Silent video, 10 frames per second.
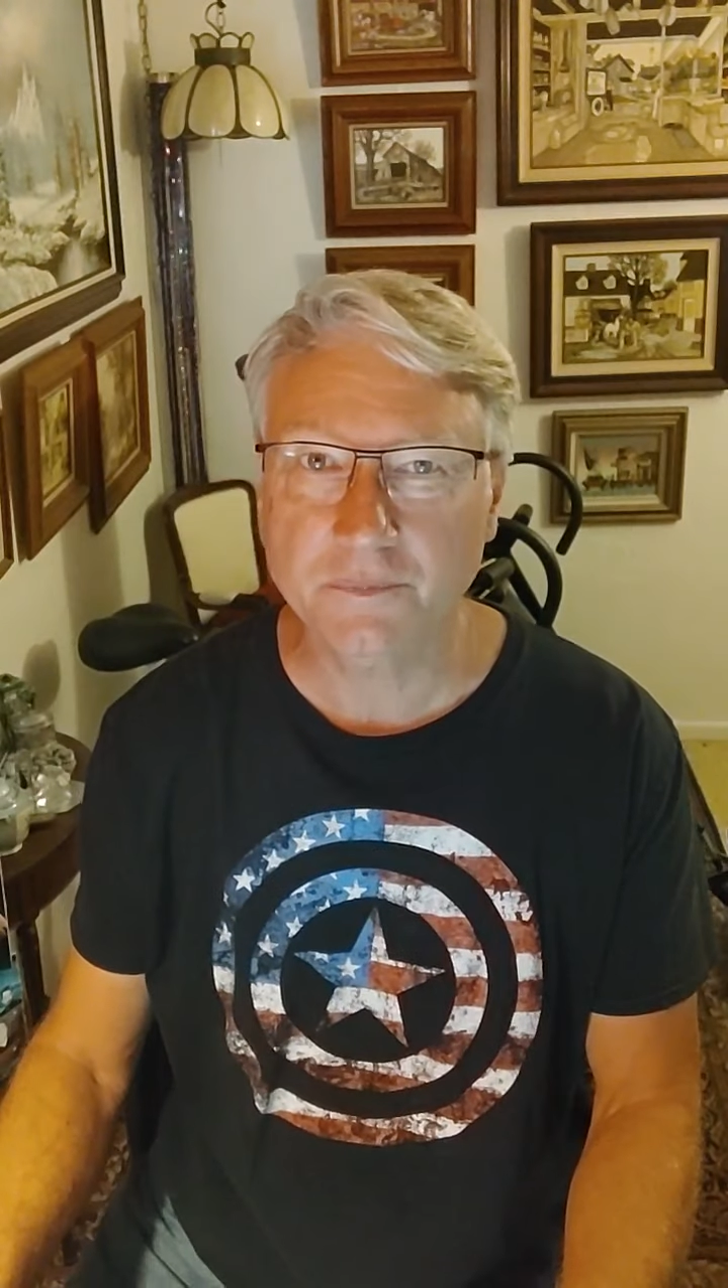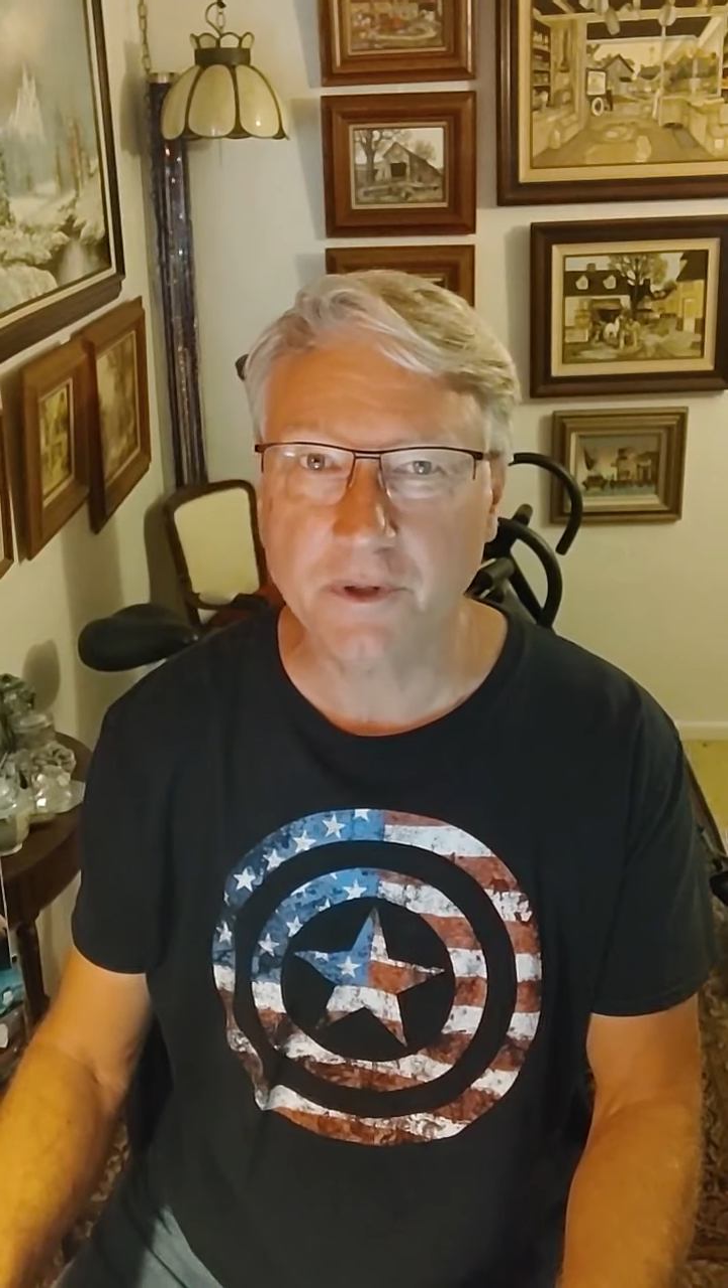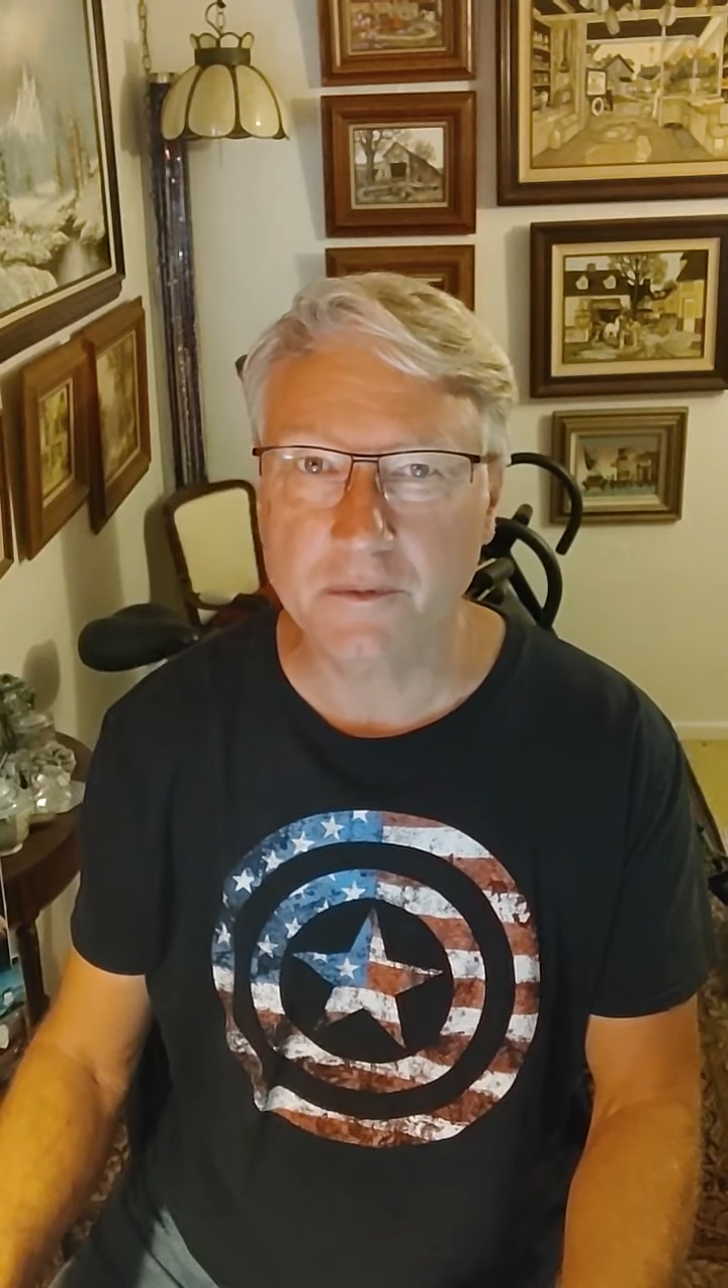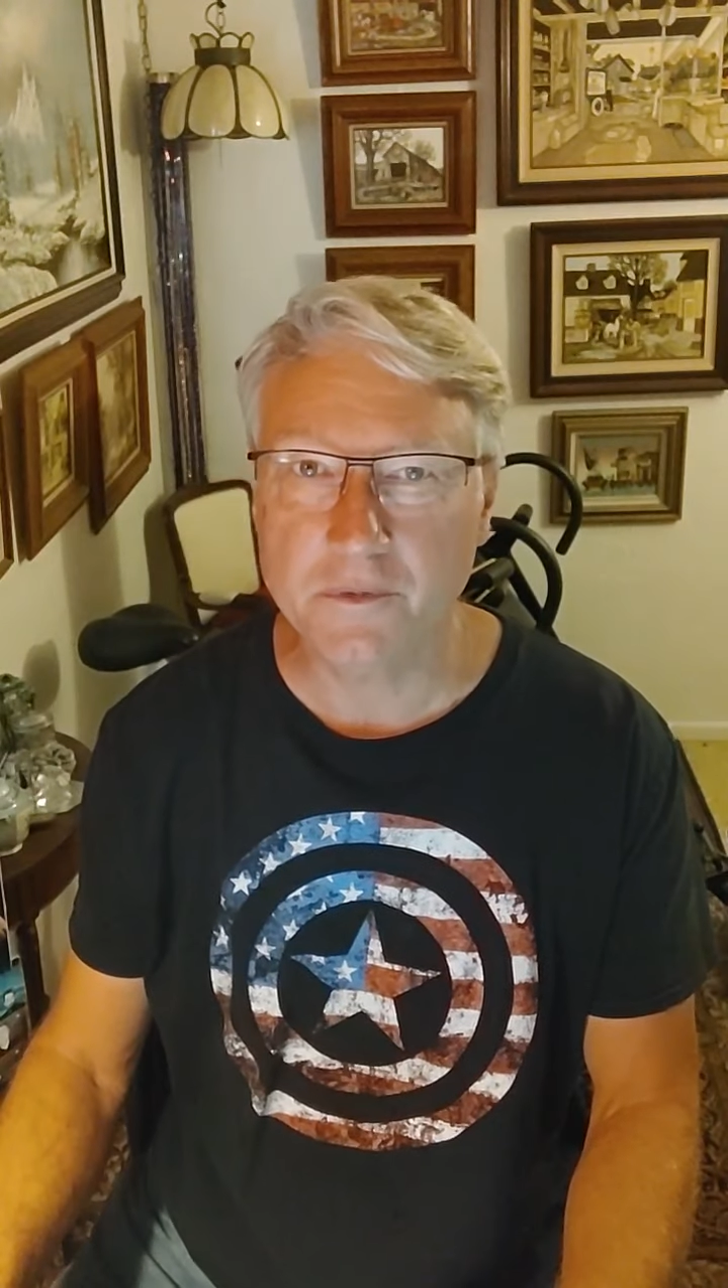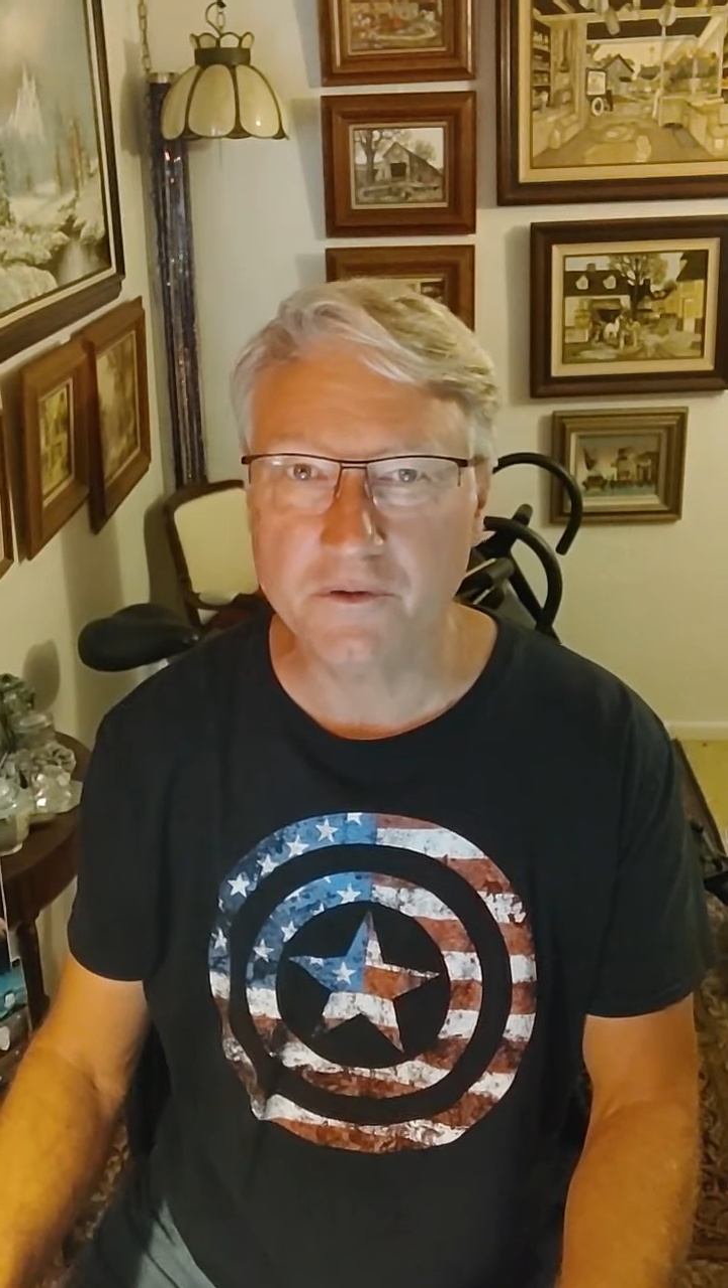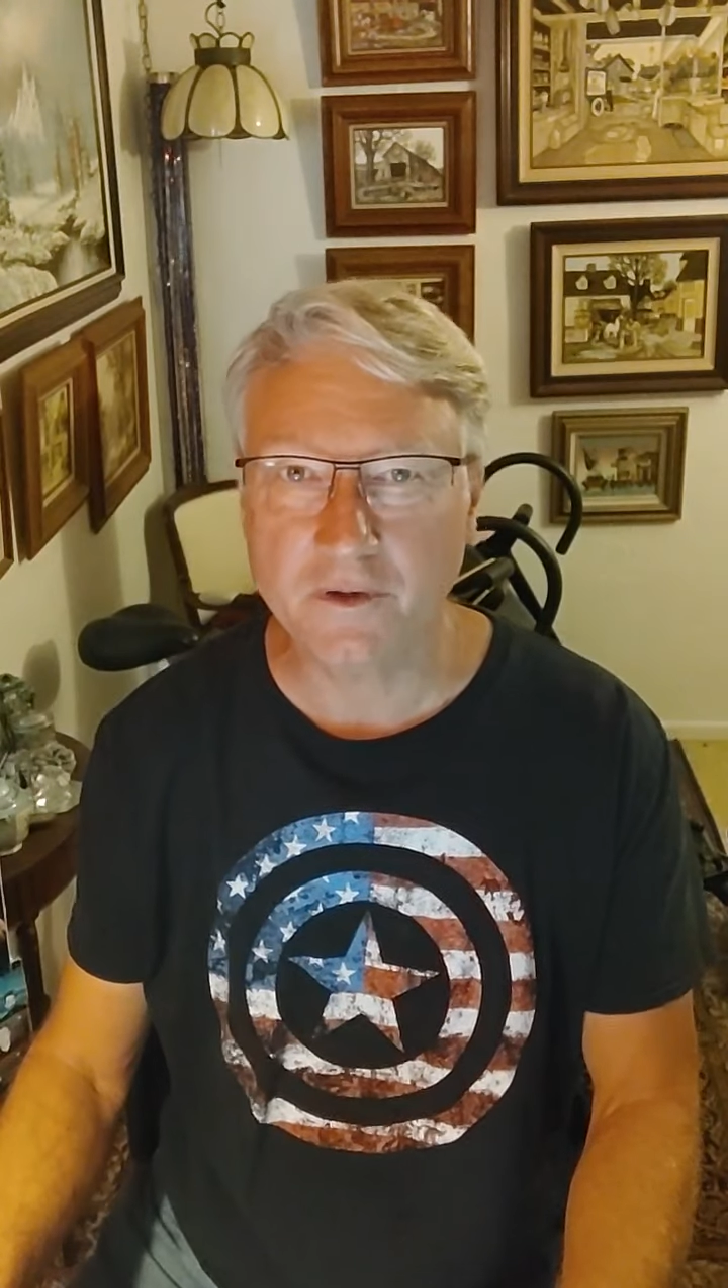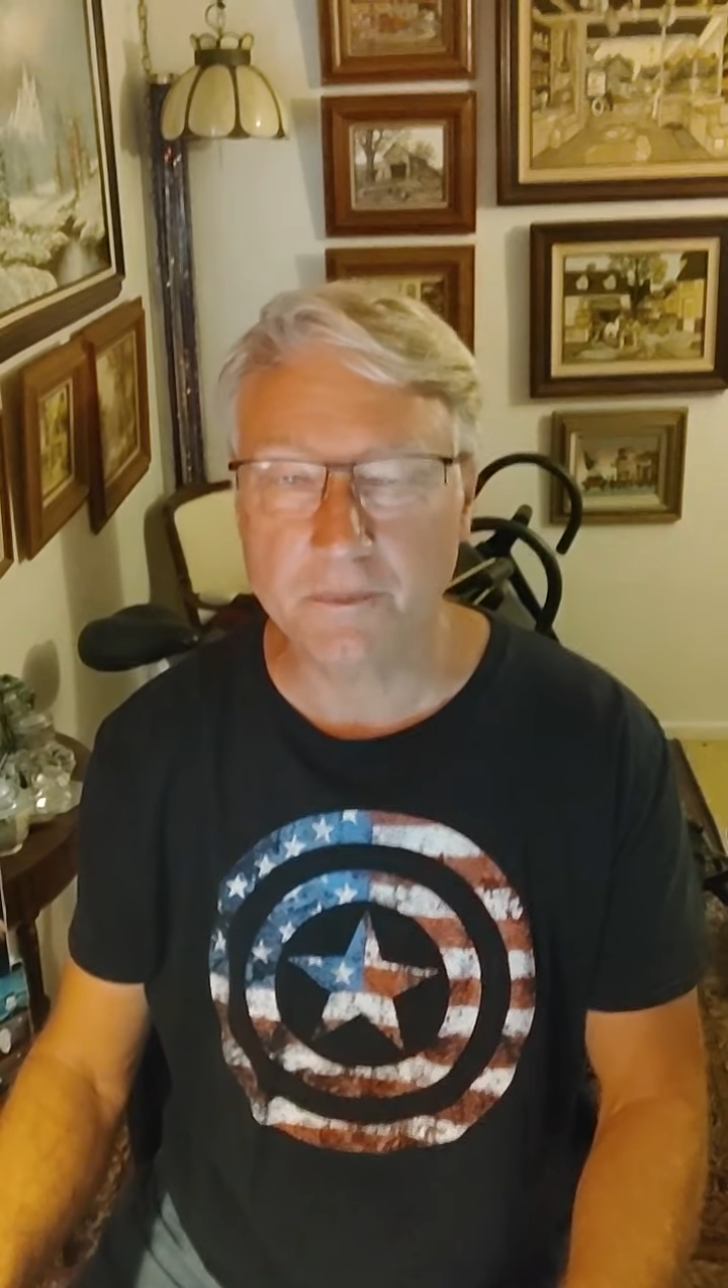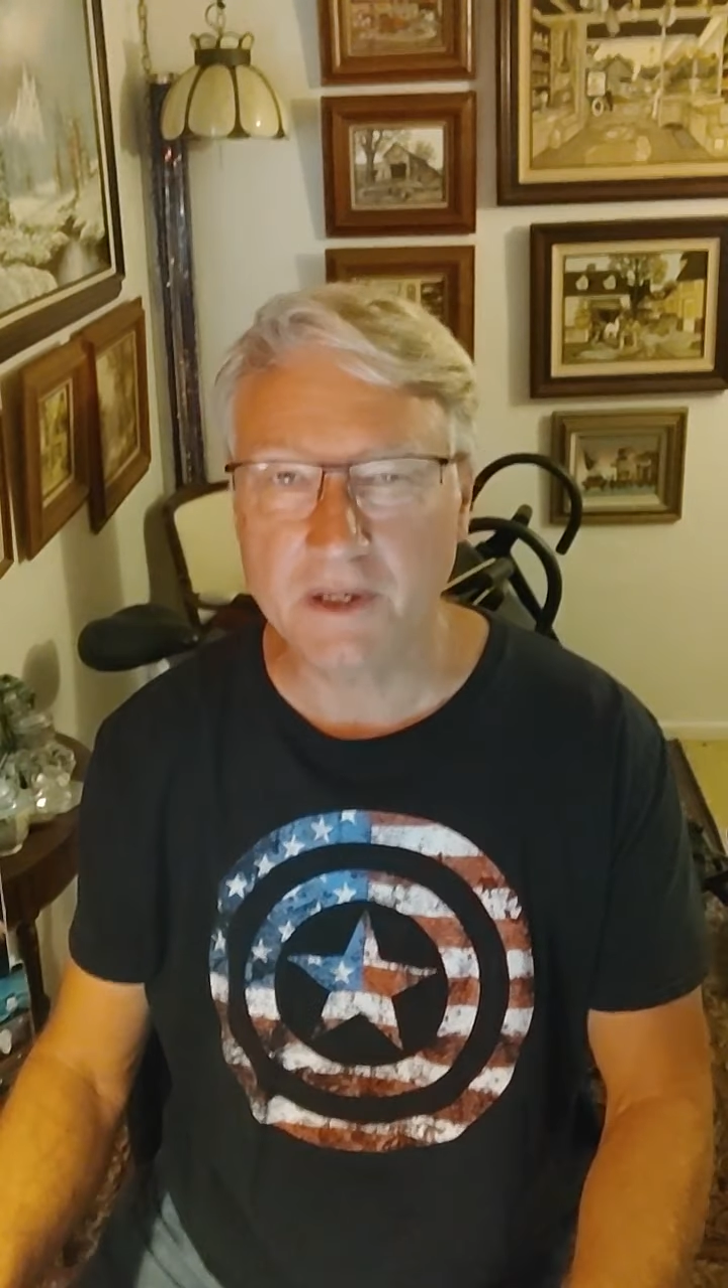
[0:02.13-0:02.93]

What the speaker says: Spirit Music